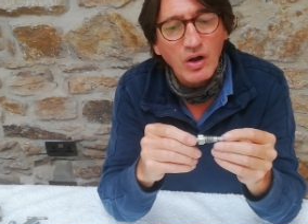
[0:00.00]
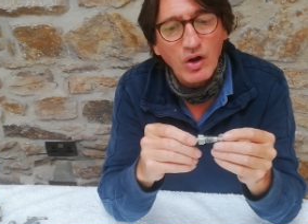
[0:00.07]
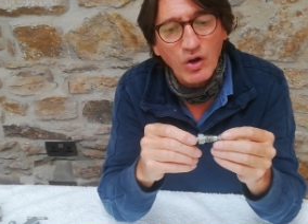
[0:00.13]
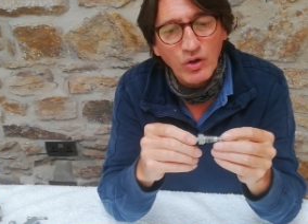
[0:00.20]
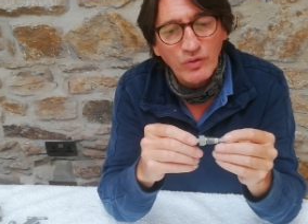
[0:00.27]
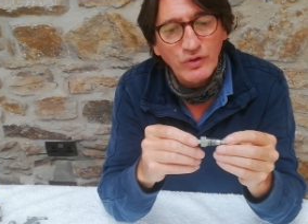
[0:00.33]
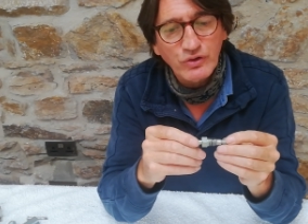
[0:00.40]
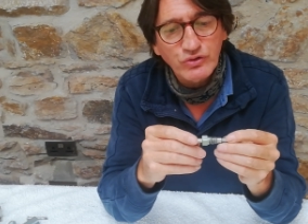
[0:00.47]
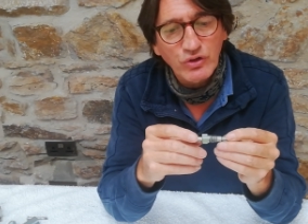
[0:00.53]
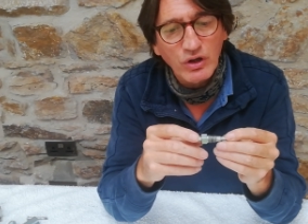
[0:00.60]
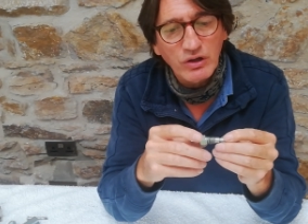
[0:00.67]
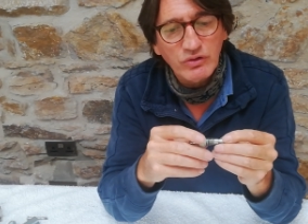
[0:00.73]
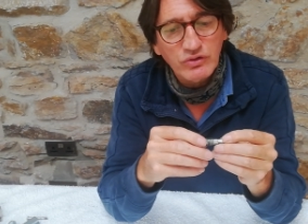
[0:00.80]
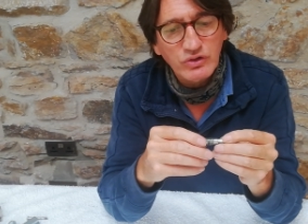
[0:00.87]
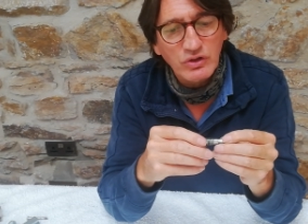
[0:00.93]
on the
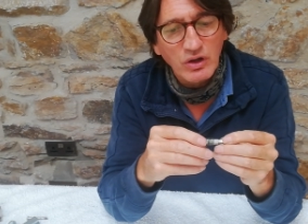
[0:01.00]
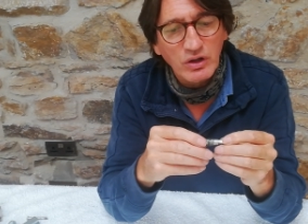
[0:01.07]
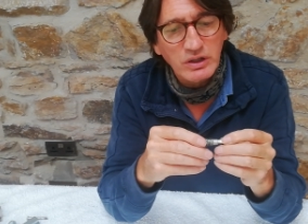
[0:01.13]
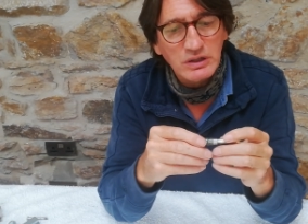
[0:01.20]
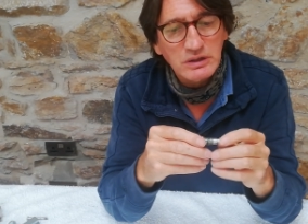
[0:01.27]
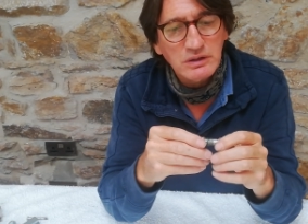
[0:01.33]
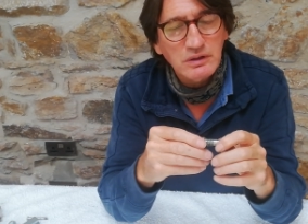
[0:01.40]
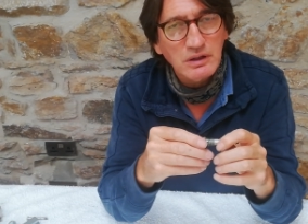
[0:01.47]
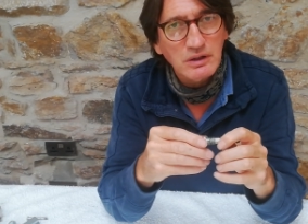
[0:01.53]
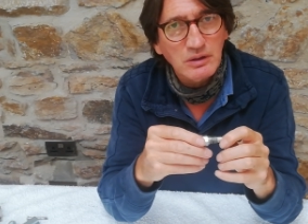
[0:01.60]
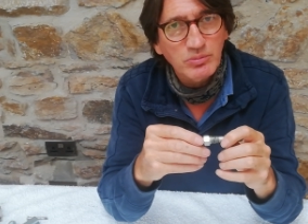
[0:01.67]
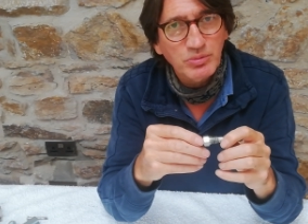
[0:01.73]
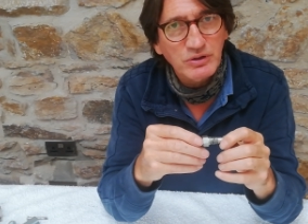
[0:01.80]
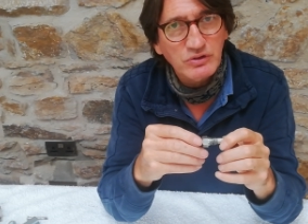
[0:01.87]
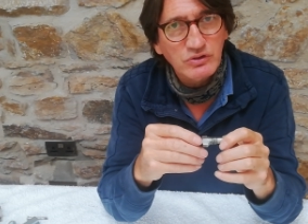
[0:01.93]
drive side
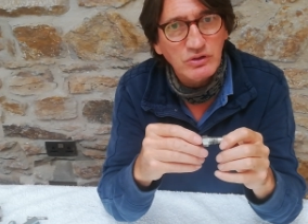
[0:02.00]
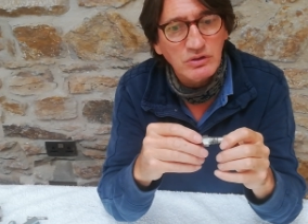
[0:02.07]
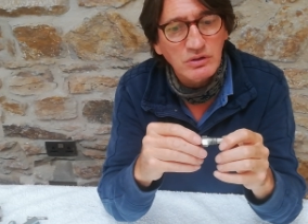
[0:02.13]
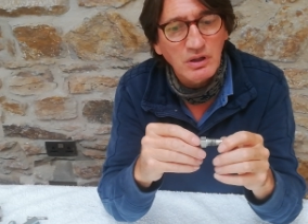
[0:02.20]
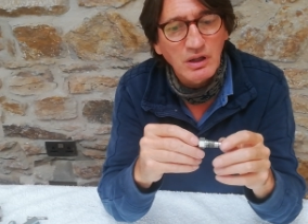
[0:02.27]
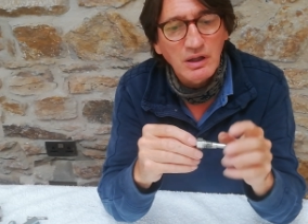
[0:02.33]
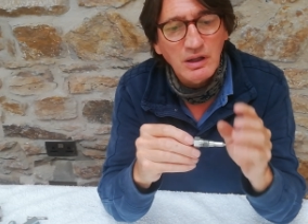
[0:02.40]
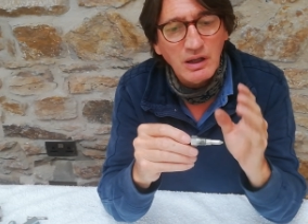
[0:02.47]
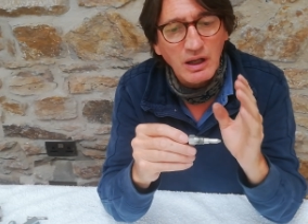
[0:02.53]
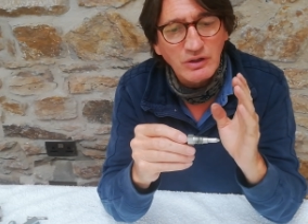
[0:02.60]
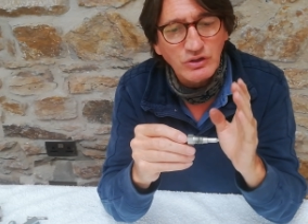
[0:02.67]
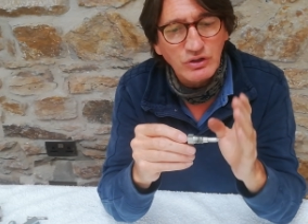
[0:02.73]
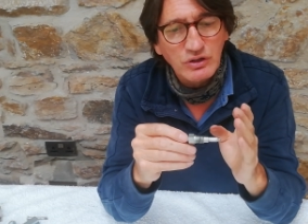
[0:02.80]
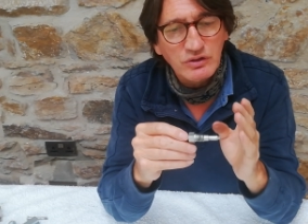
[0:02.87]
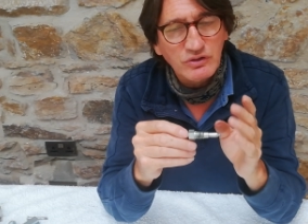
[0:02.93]
piston, and
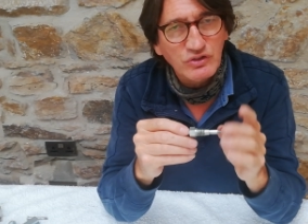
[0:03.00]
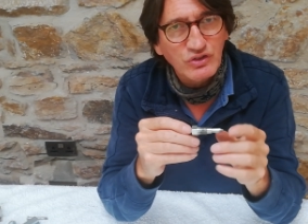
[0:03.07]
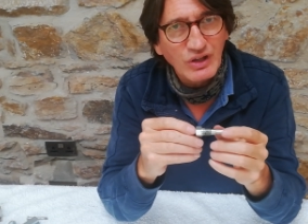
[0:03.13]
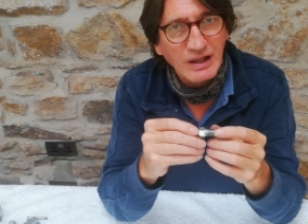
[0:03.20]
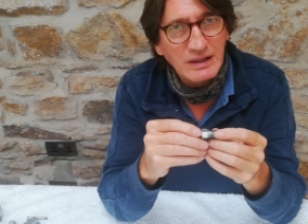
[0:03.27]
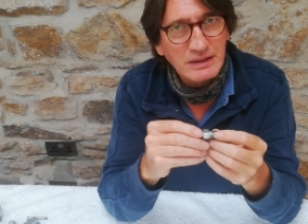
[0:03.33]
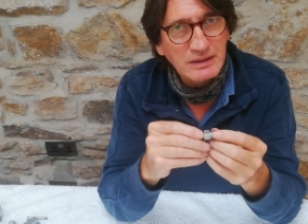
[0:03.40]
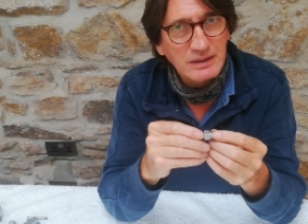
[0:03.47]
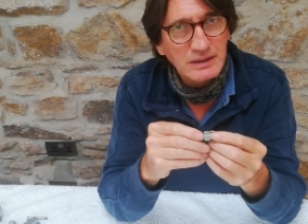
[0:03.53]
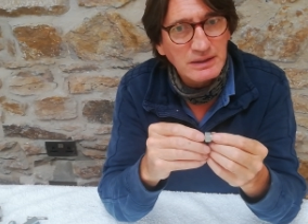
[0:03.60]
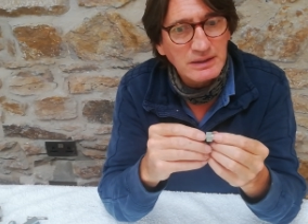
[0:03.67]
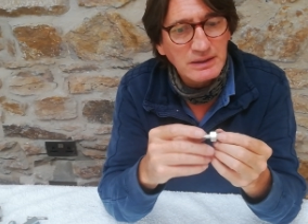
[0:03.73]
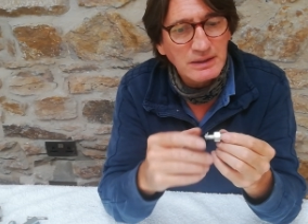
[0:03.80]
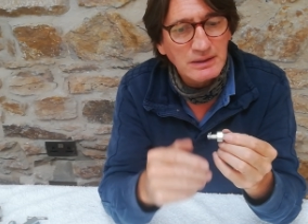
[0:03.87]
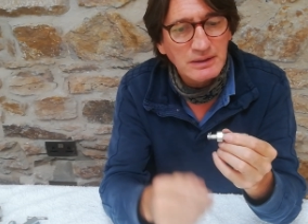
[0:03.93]
you can set
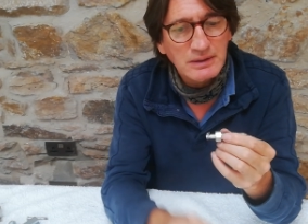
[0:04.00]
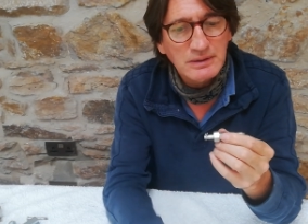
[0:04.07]
your